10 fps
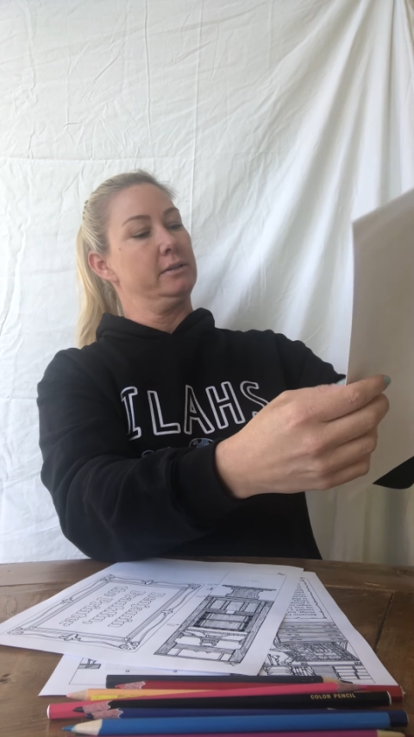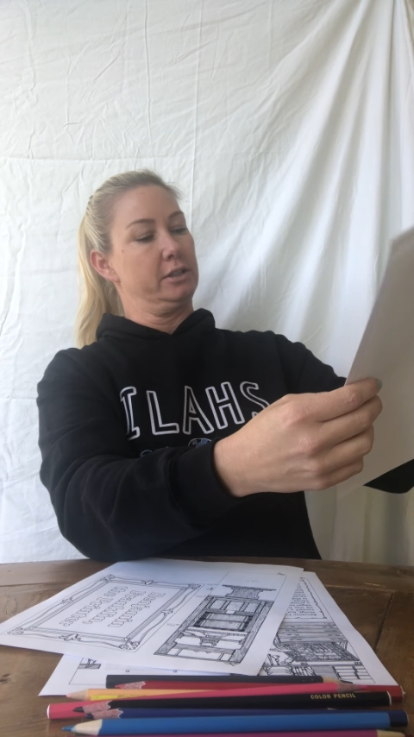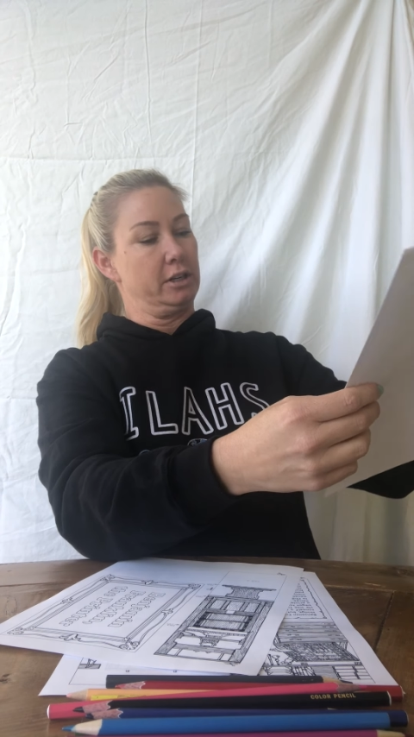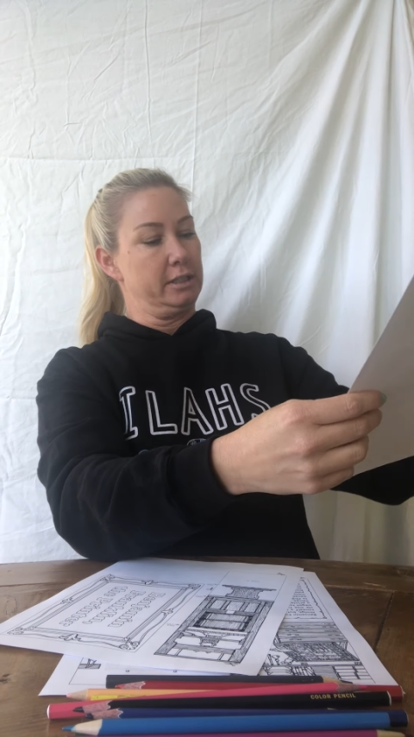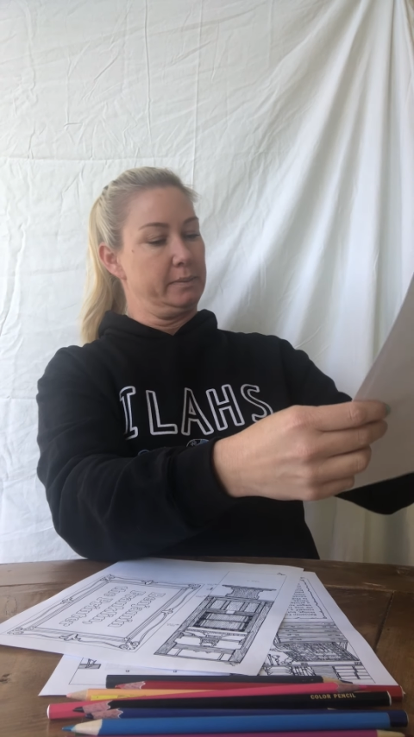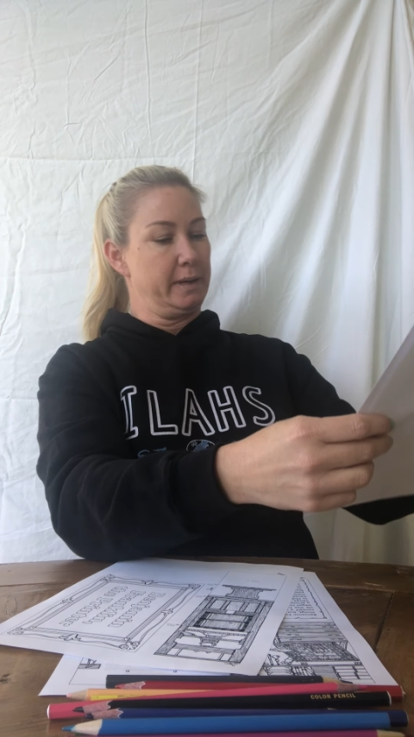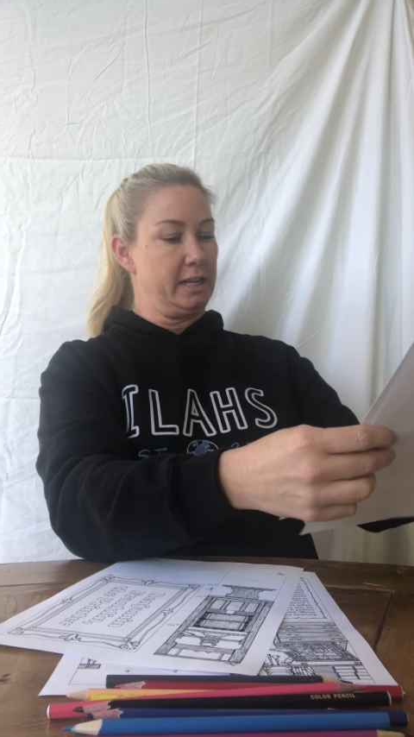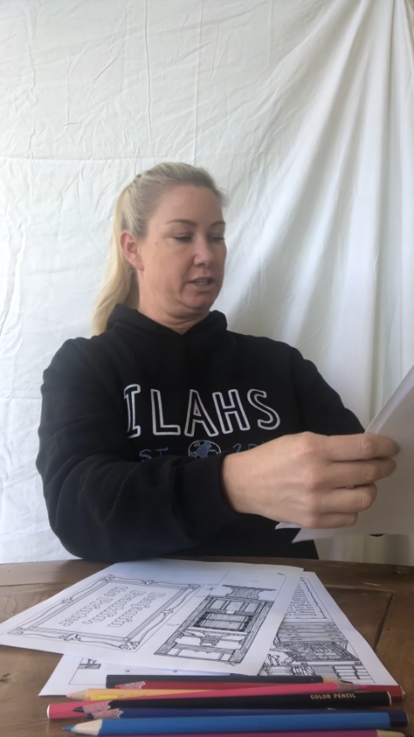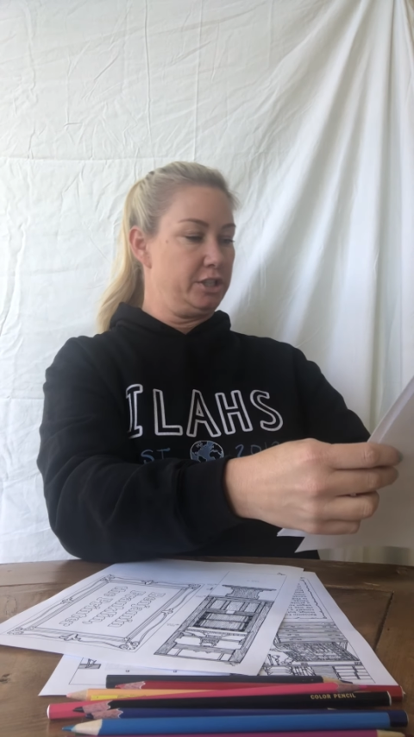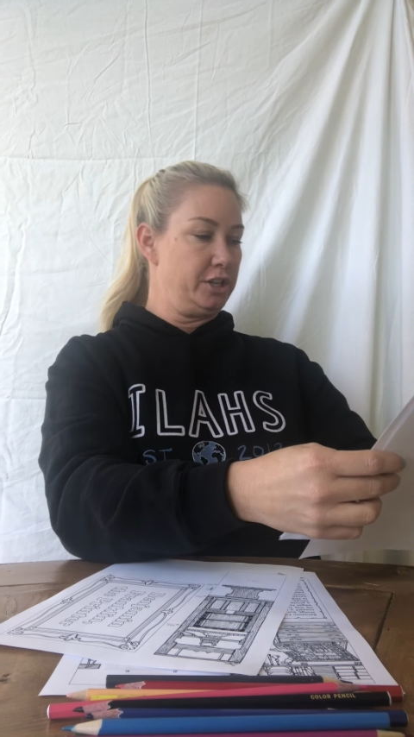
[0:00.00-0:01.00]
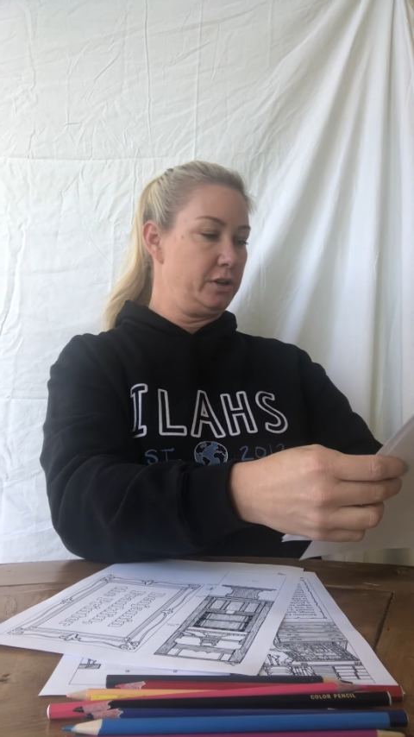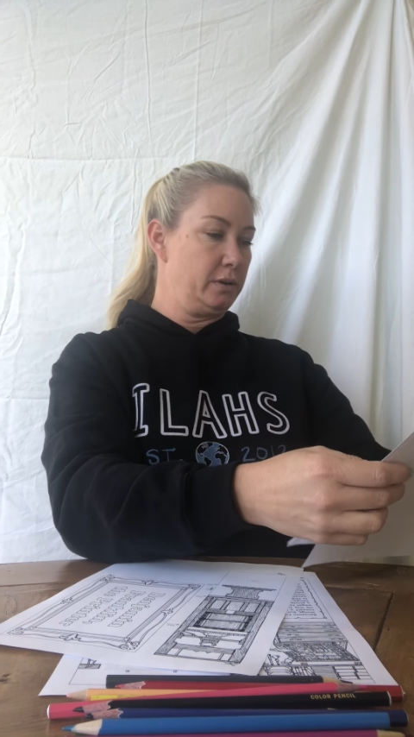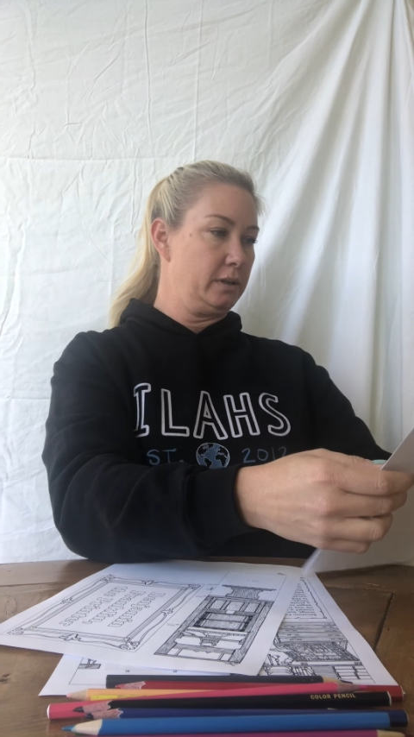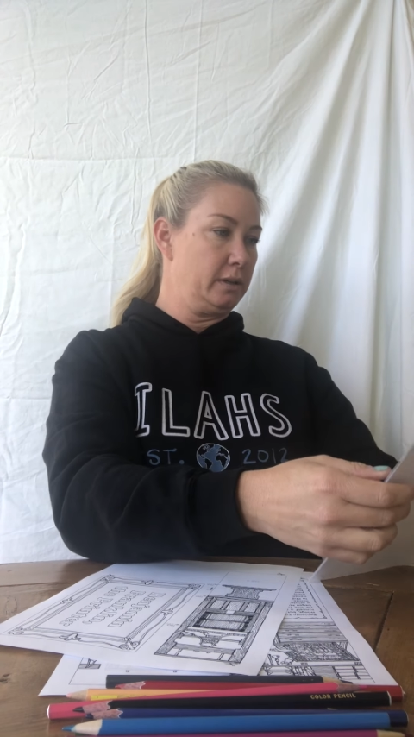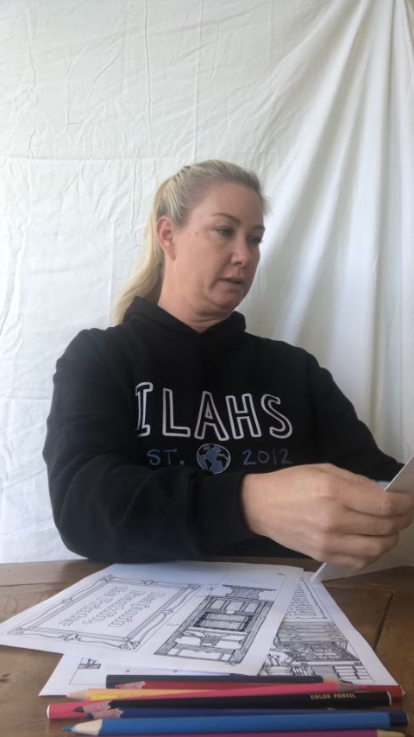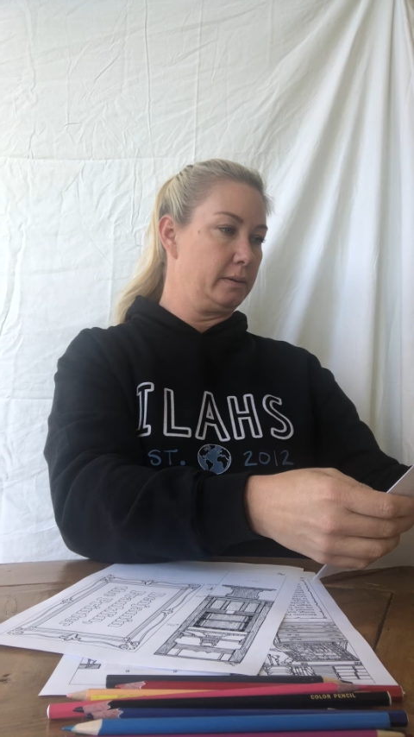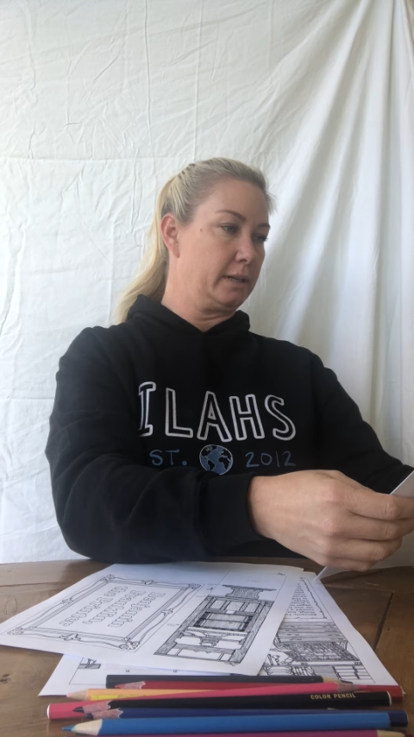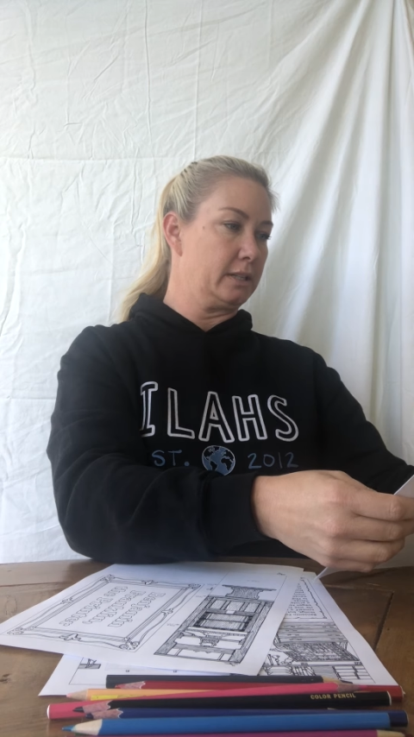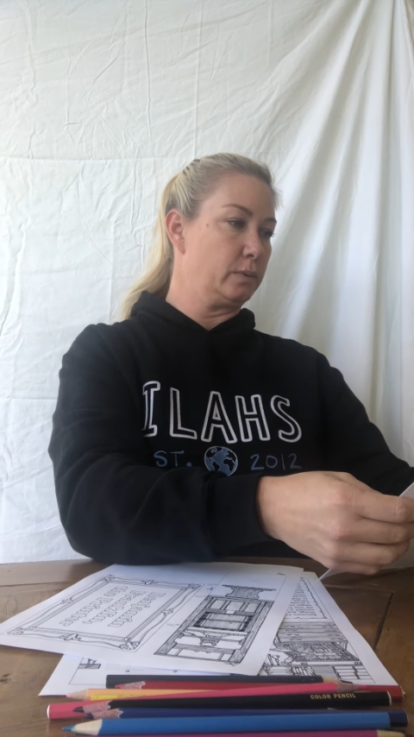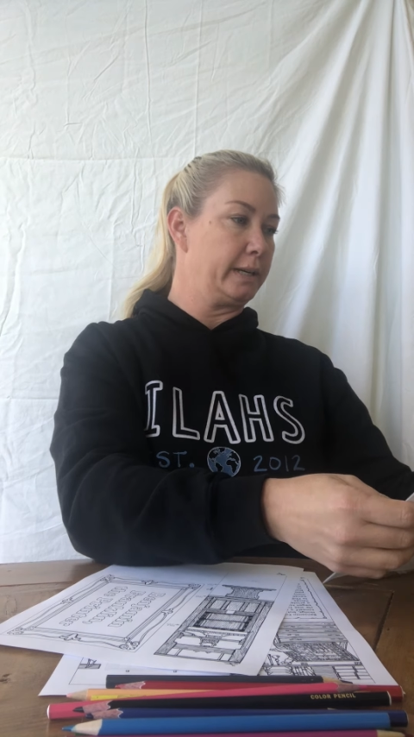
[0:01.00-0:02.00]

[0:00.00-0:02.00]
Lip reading: turn it to page 2 because